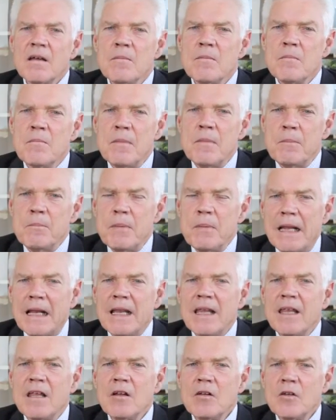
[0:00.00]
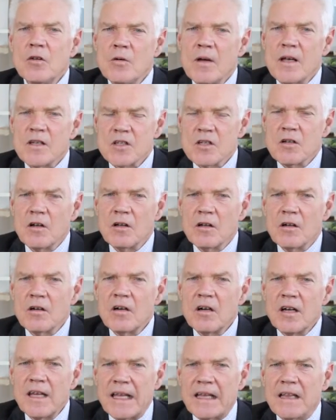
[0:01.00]
billion US
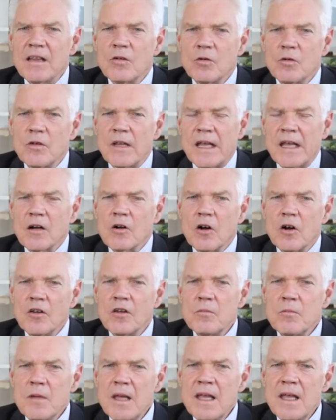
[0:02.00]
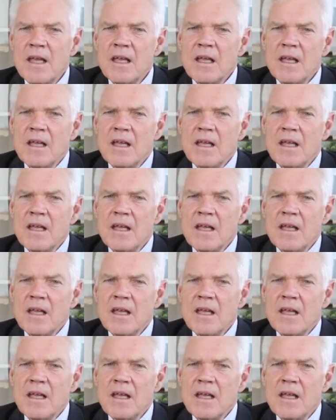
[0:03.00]
dollar into the economy,